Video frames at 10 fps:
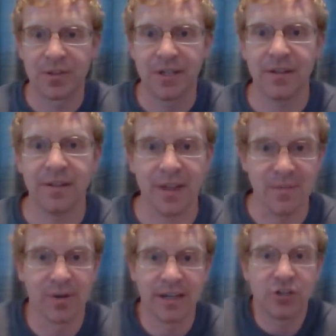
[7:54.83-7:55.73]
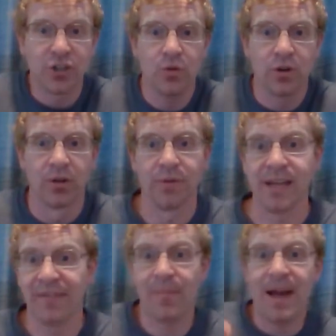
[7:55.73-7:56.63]
All of a sudden, they bring a
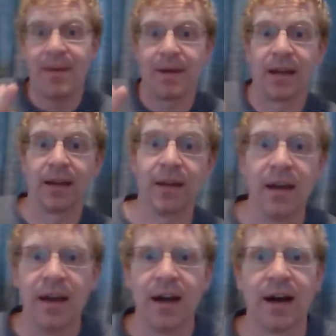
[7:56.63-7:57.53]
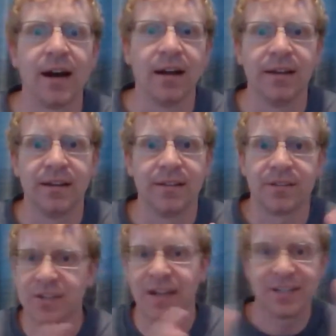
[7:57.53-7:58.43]
Joker. We have a Batman.
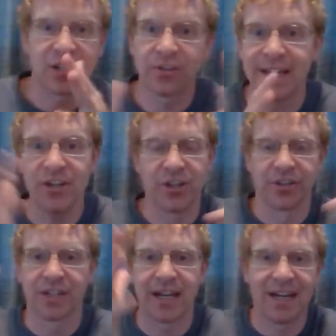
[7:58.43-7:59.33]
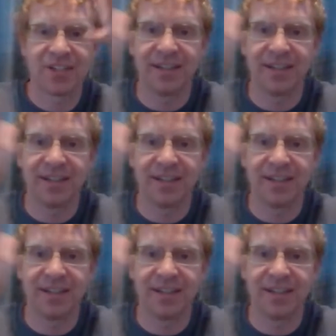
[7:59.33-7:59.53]
There's an escalation. There's a